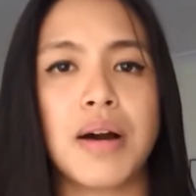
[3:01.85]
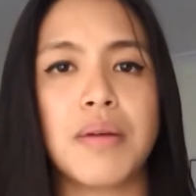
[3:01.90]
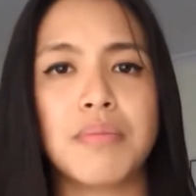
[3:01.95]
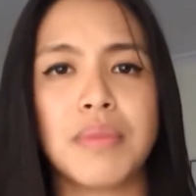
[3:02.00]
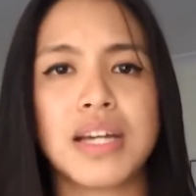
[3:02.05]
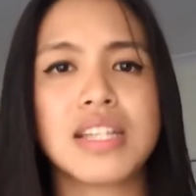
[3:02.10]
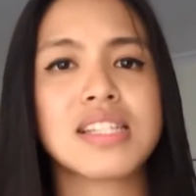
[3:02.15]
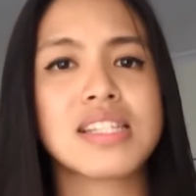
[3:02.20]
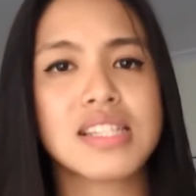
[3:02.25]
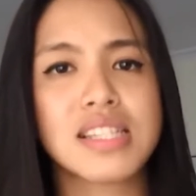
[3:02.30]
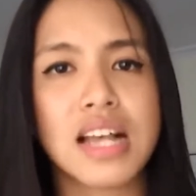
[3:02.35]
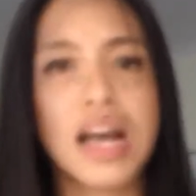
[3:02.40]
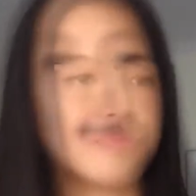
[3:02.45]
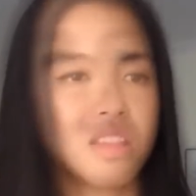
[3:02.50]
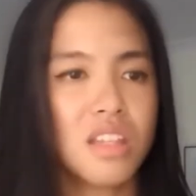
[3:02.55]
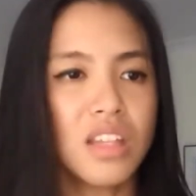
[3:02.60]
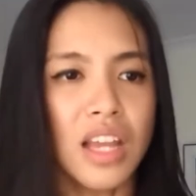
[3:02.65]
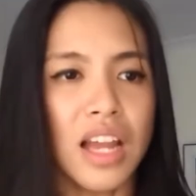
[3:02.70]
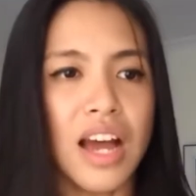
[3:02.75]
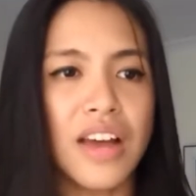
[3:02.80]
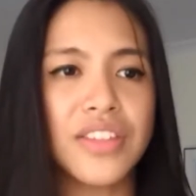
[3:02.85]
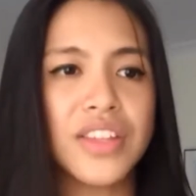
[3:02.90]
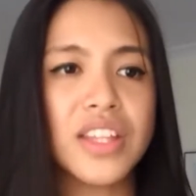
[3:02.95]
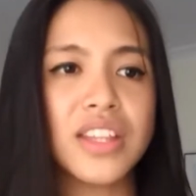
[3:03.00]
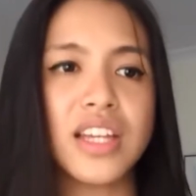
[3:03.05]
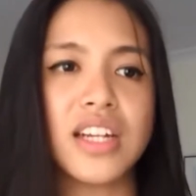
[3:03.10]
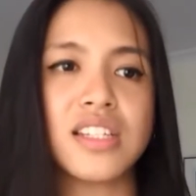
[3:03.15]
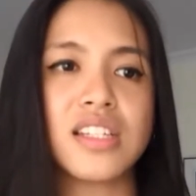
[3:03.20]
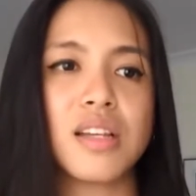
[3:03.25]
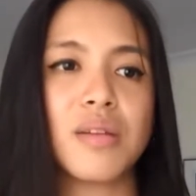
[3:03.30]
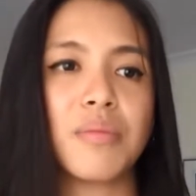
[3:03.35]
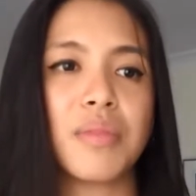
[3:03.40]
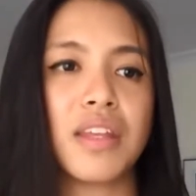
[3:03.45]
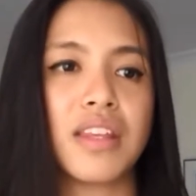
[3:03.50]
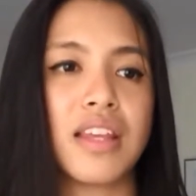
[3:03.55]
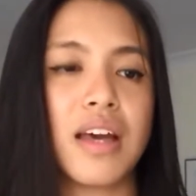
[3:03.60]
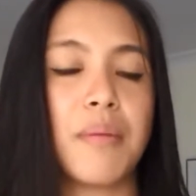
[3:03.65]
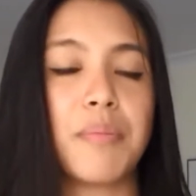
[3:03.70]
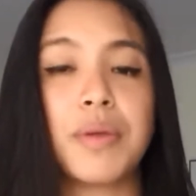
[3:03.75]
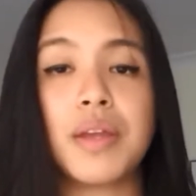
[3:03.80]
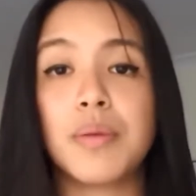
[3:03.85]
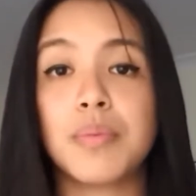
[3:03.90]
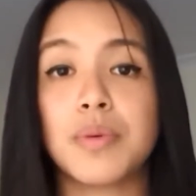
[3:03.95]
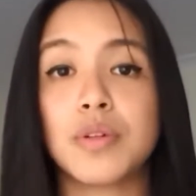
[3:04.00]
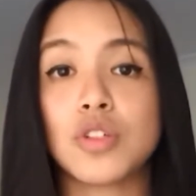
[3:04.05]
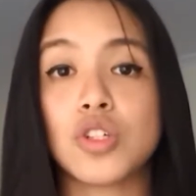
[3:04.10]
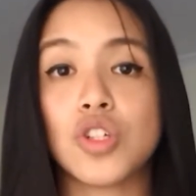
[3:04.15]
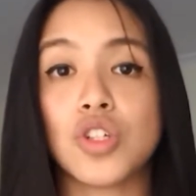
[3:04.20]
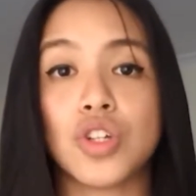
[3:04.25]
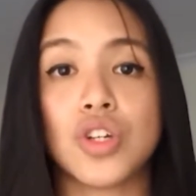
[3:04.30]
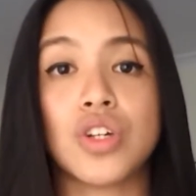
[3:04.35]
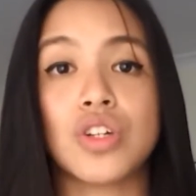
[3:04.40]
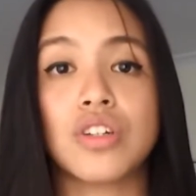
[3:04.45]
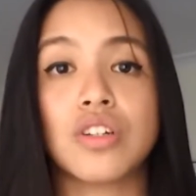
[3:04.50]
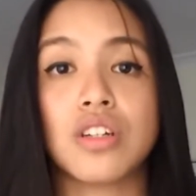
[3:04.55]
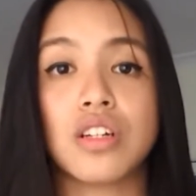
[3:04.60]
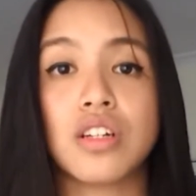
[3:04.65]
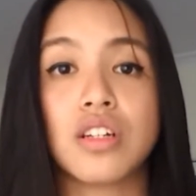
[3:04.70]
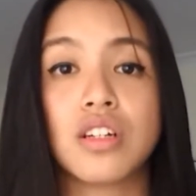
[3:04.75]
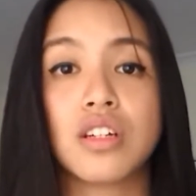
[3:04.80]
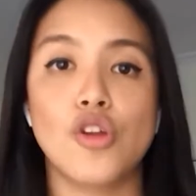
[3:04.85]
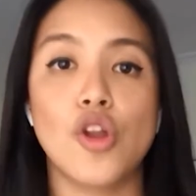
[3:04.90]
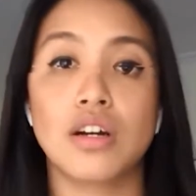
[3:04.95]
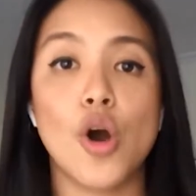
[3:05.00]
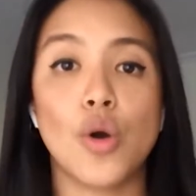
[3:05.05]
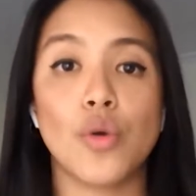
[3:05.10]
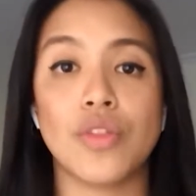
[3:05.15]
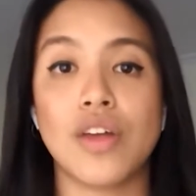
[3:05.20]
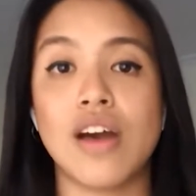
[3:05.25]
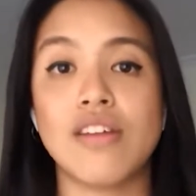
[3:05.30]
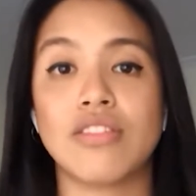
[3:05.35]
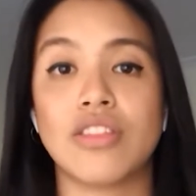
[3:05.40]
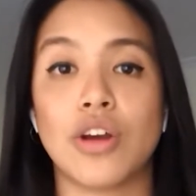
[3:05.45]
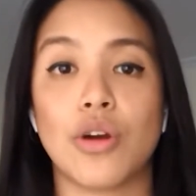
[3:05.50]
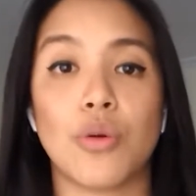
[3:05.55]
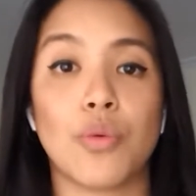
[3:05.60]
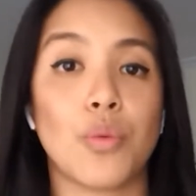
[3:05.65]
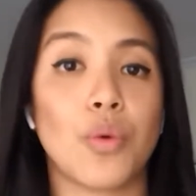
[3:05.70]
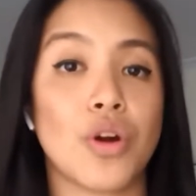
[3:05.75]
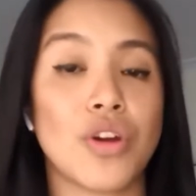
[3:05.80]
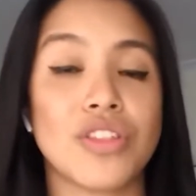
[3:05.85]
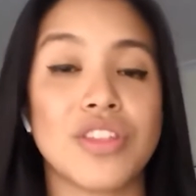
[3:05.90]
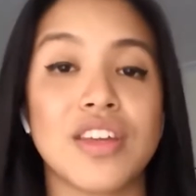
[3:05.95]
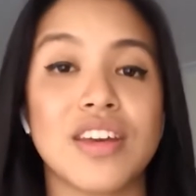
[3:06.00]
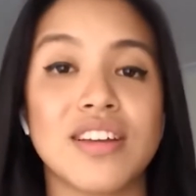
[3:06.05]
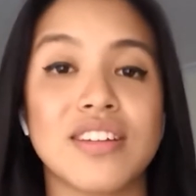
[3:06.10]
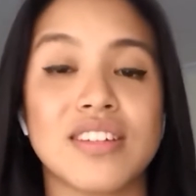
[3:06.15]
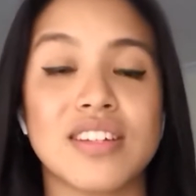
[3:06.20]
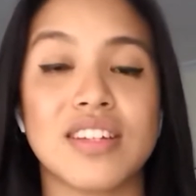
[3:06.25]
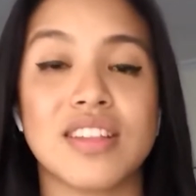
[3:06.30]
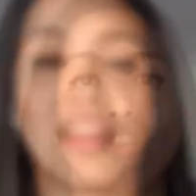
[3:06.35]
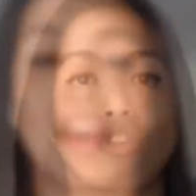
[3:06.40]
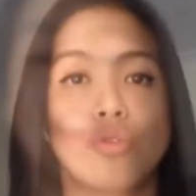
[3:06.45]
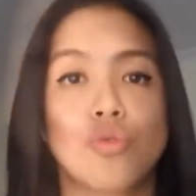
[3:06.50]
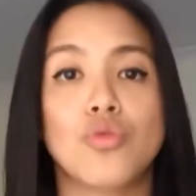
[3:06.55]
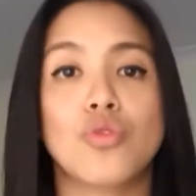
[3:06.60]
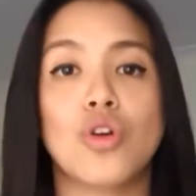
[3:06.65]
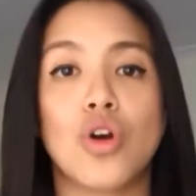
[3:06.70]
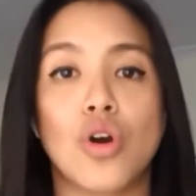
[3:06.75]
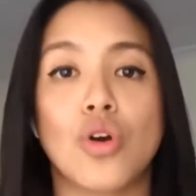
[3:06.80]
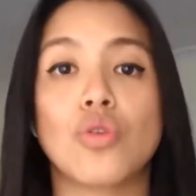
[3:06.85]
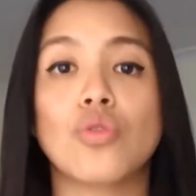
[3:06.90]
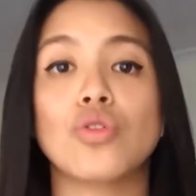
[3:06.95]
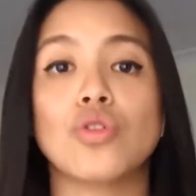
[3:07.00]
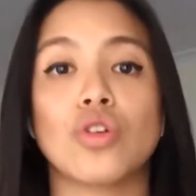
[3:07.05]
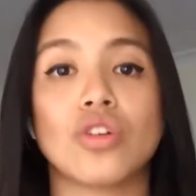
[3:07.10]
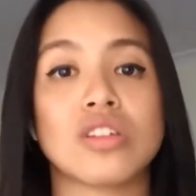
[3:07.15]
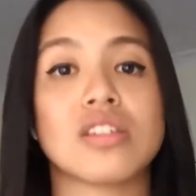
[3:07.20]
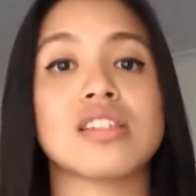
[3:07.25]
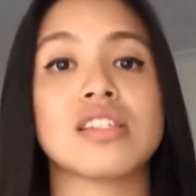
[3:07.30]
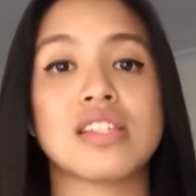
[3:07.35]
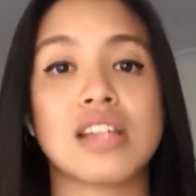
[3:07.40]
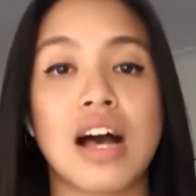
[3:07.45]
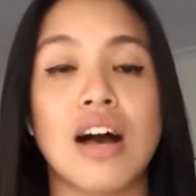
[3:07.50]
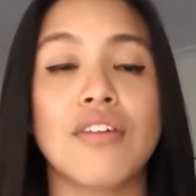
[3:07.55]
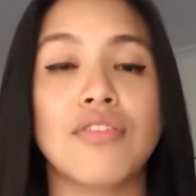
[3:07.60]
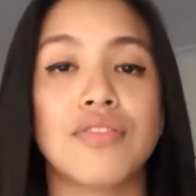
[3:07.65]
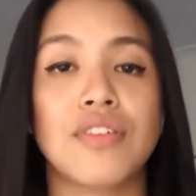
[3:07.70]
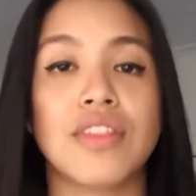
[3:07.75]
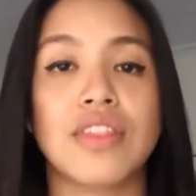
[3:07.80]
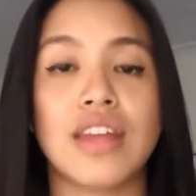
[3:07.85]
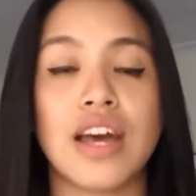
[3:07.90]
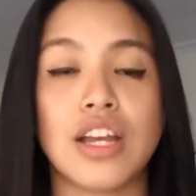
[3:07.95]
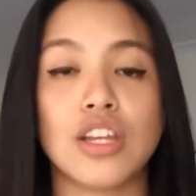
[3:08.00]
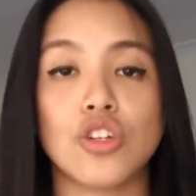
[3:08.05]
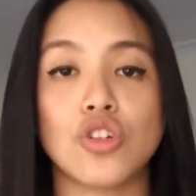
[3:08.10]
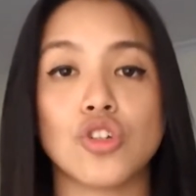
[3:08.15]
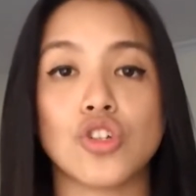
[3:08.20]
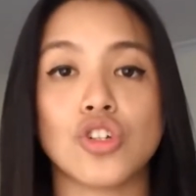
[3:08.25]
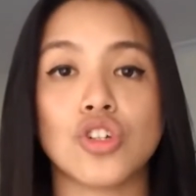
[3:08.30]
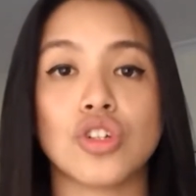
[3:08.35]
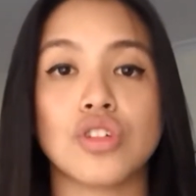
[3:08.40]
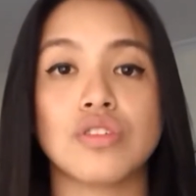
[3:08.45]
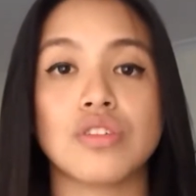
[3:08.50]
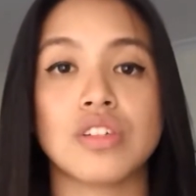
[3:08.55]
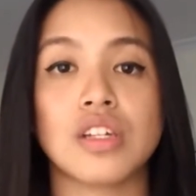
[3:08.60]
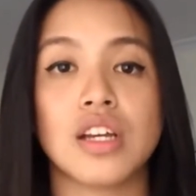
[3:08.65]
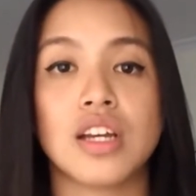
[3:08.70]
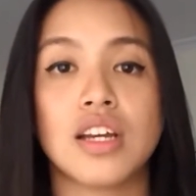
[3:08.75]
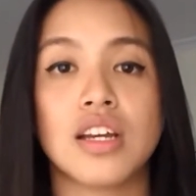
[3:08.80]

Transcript: about myself. I think that's something that people should know, that they're worth it, that you know yourself, and that you shouldn't